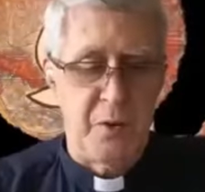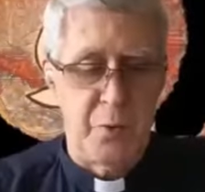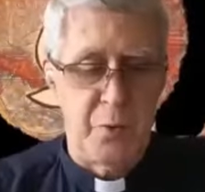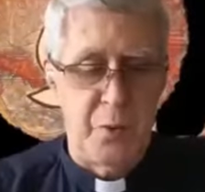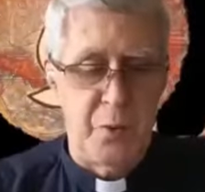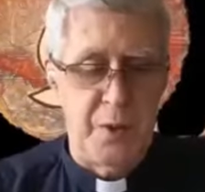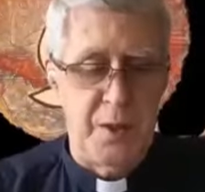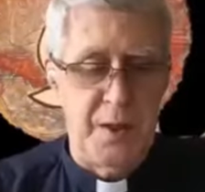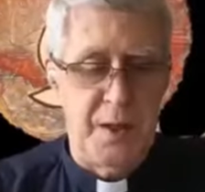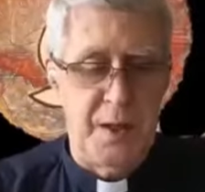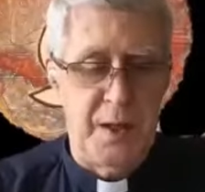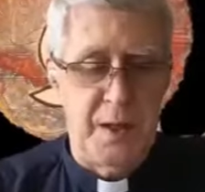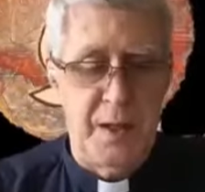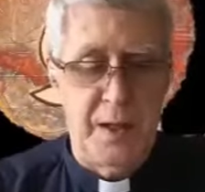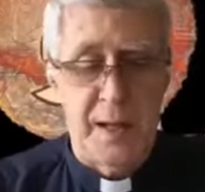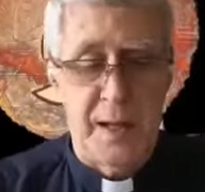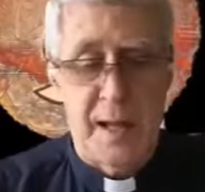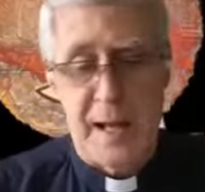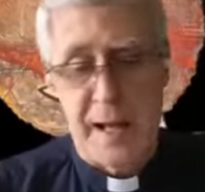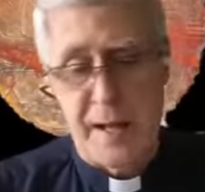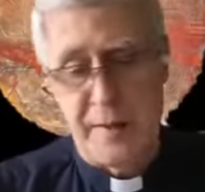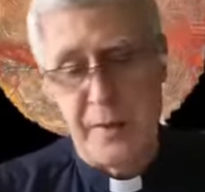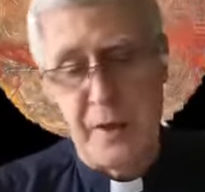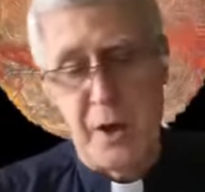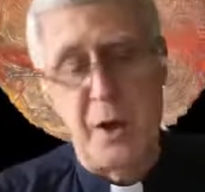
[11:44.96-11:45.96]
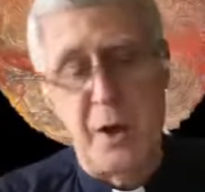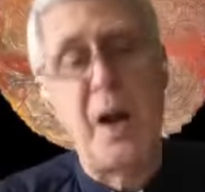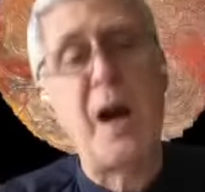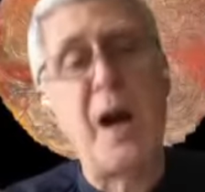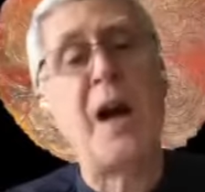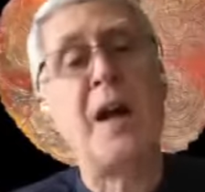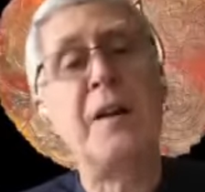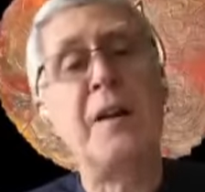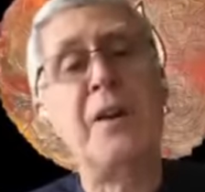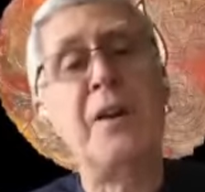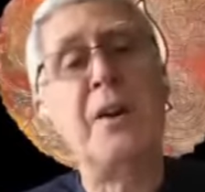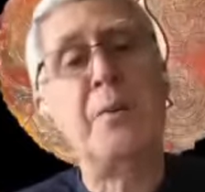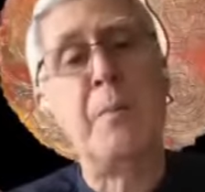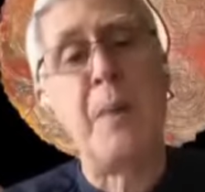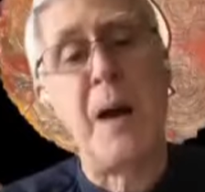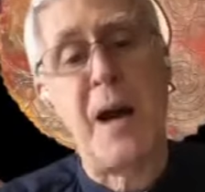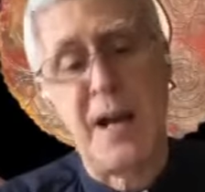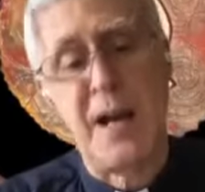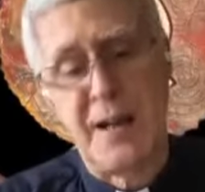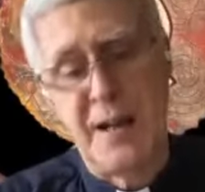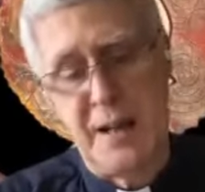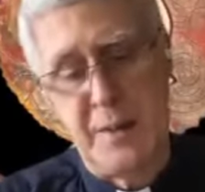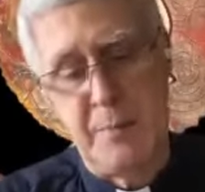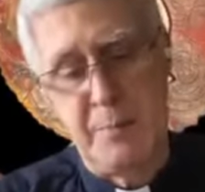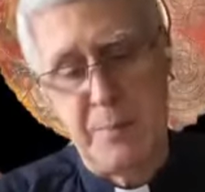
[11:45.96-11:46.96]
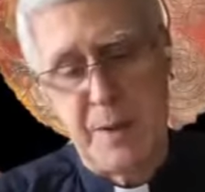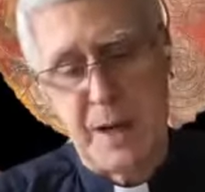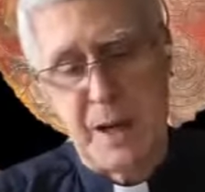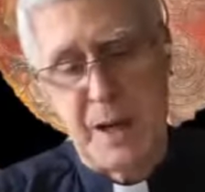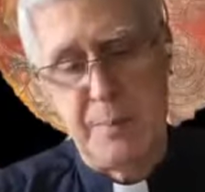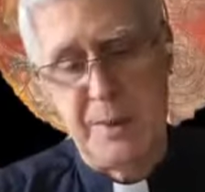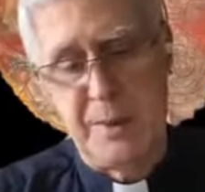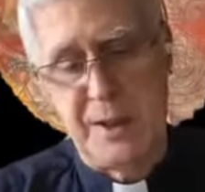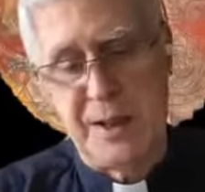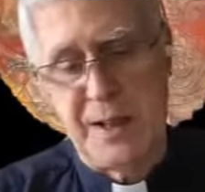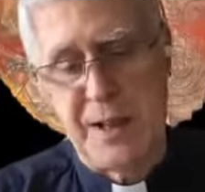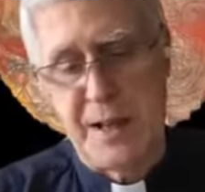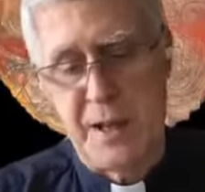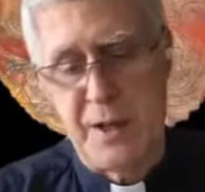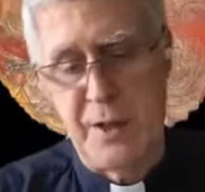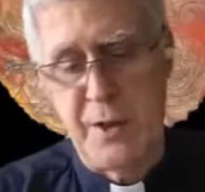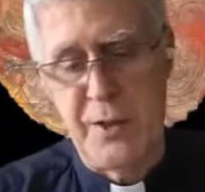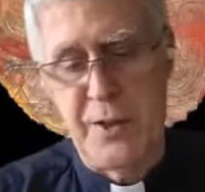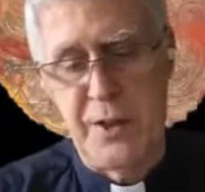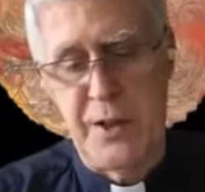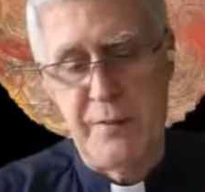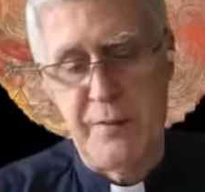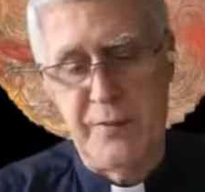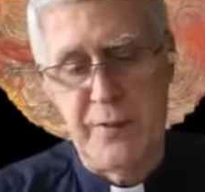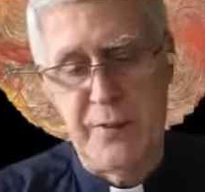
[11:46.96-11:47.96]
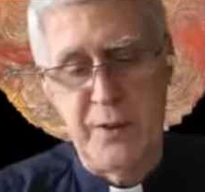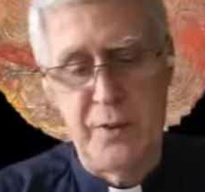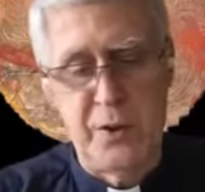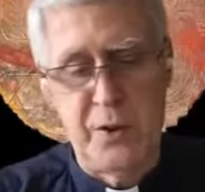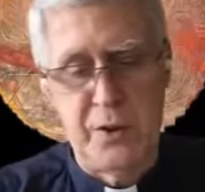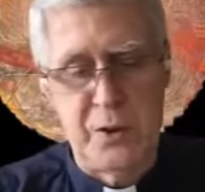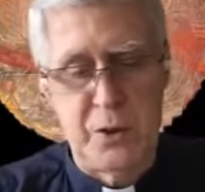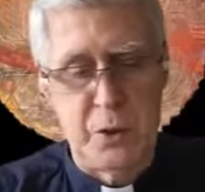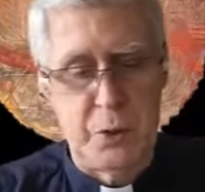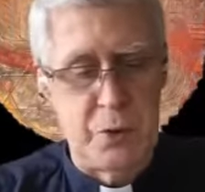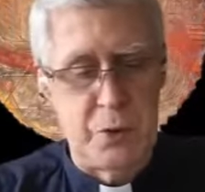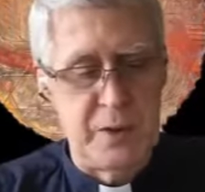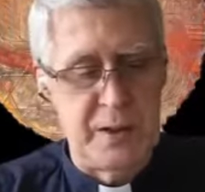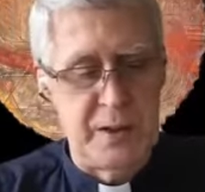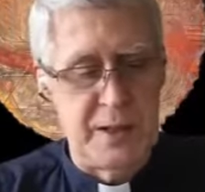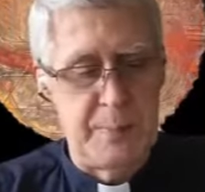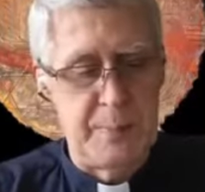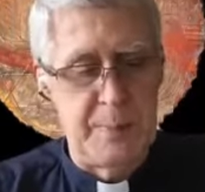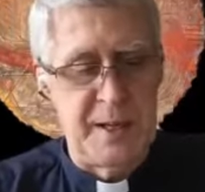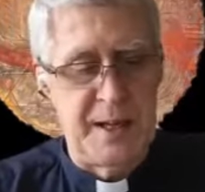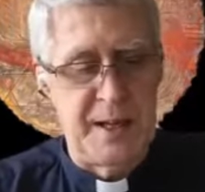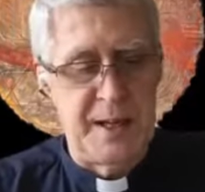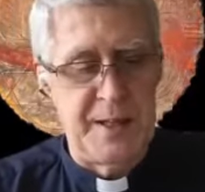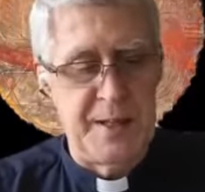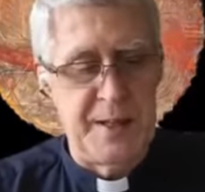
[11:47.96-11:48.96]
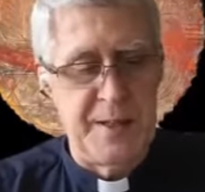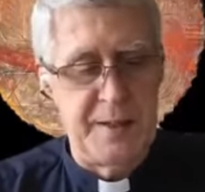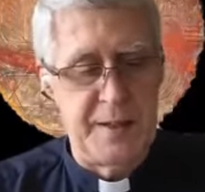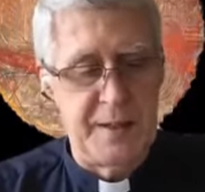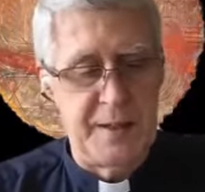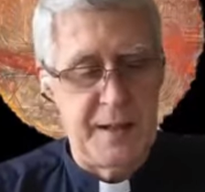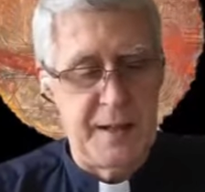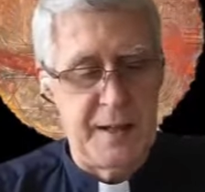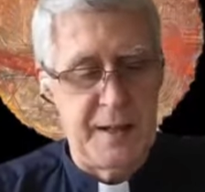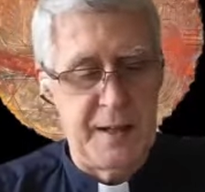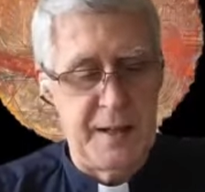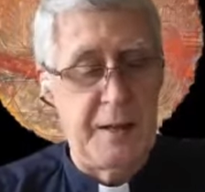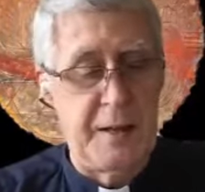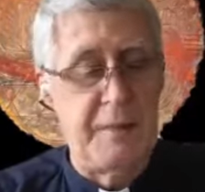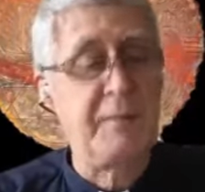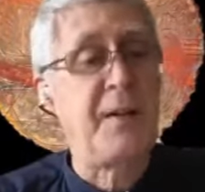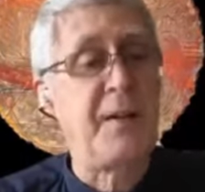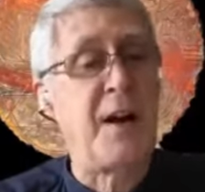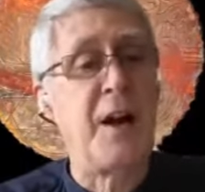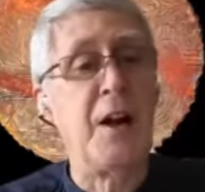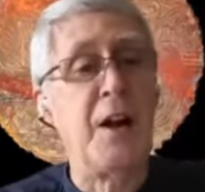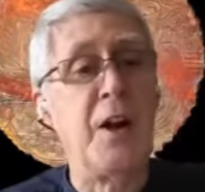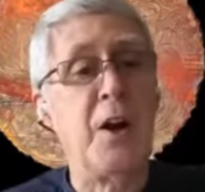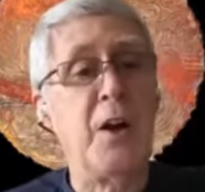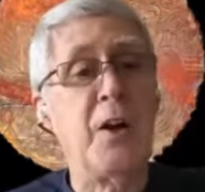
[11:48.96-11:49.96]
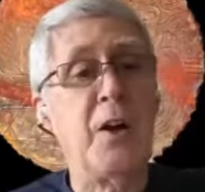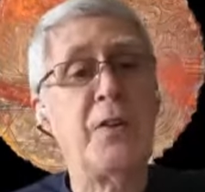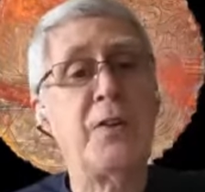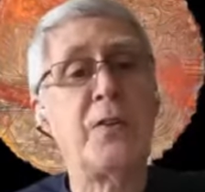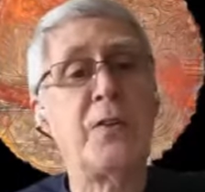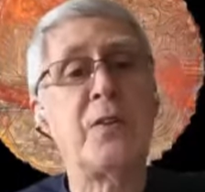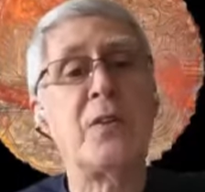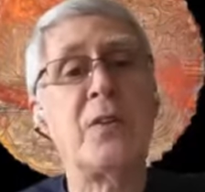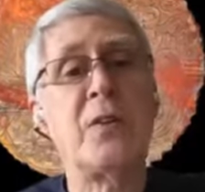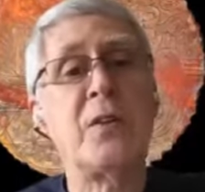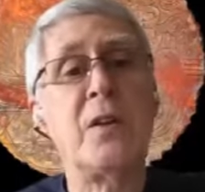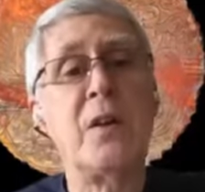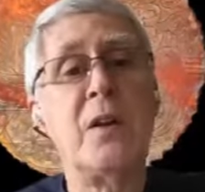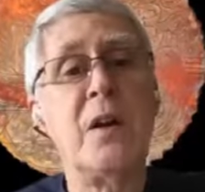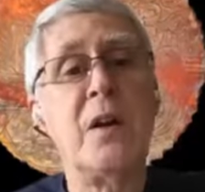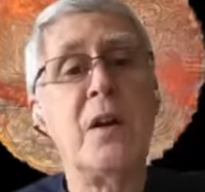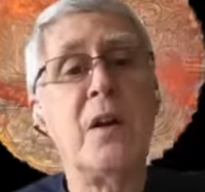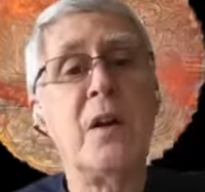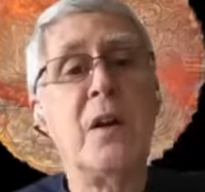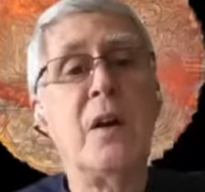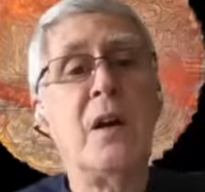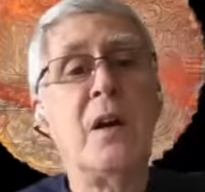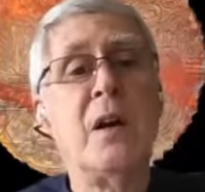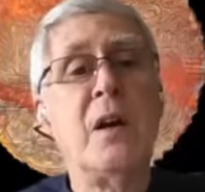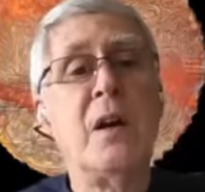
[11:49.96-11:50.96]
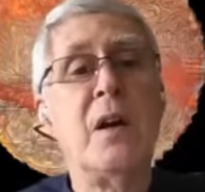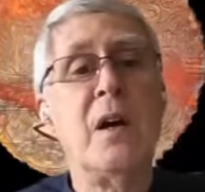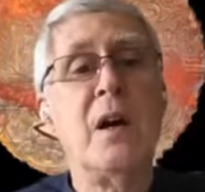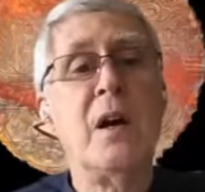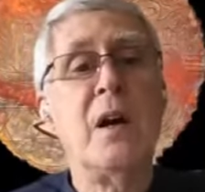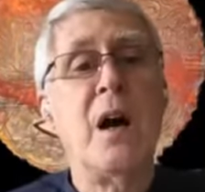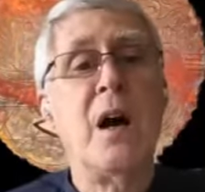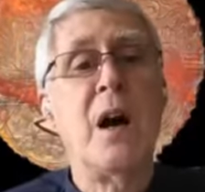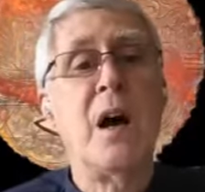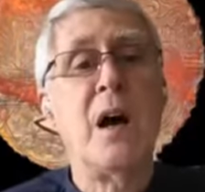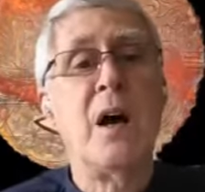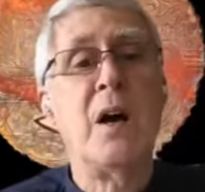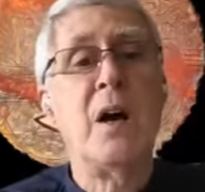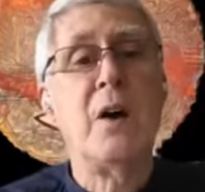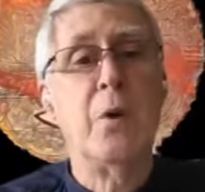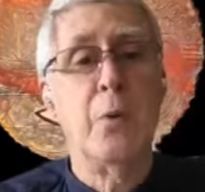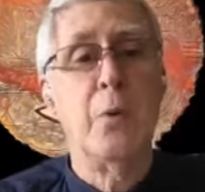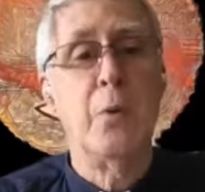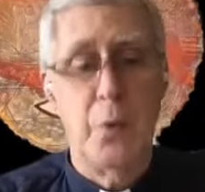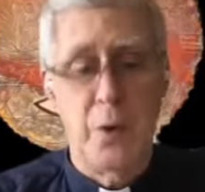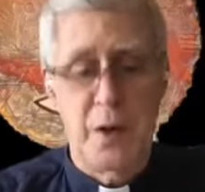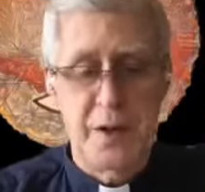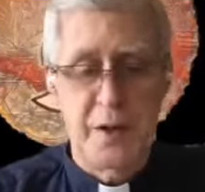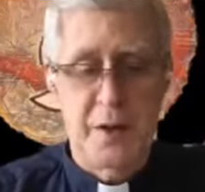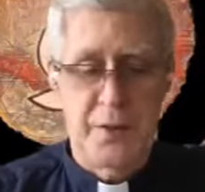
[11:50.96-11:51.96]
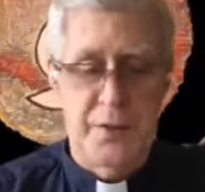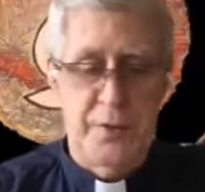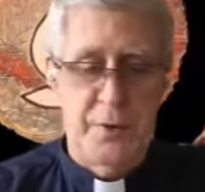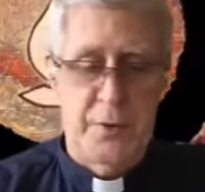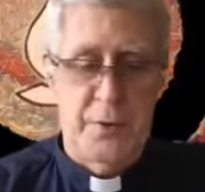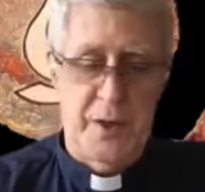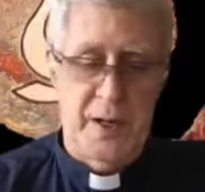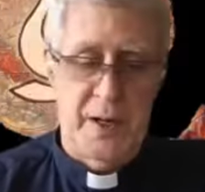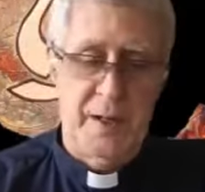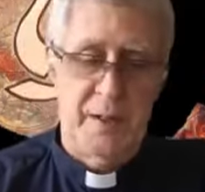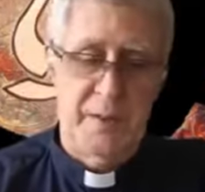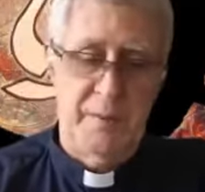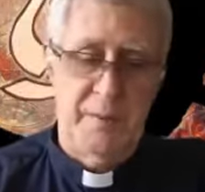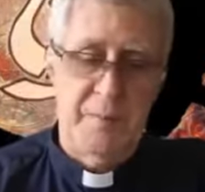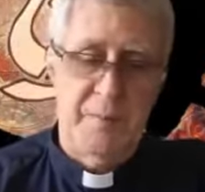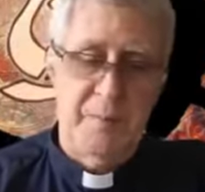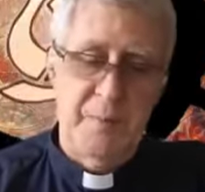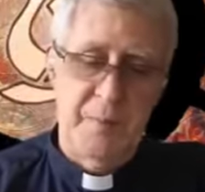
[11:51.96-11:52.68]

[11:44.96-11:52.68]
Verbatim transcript: not real, and their undermining public health efforts to eliminate a deadly virus are a real threat.